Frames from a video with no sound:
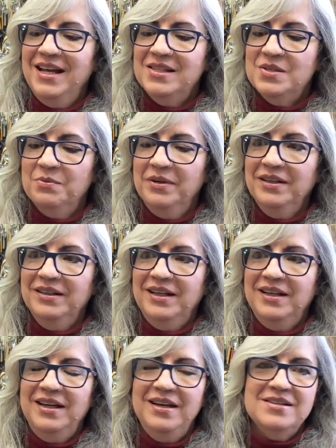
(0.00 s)
It's
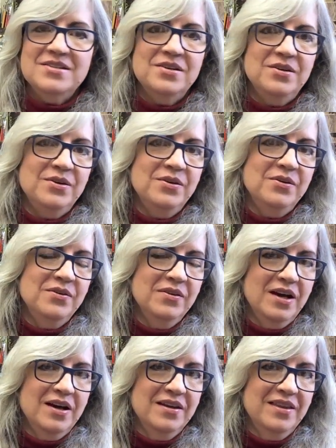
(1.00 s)
really neat to
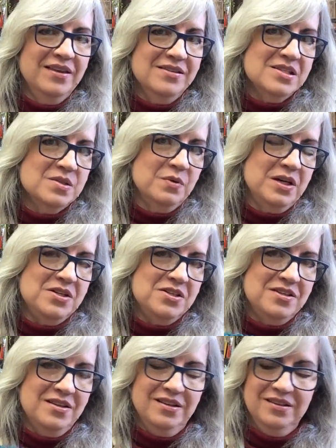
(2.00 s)
then
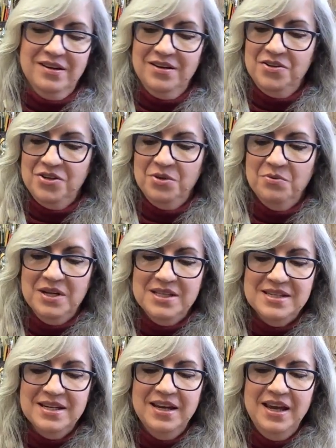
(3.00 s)
switch to the larger ones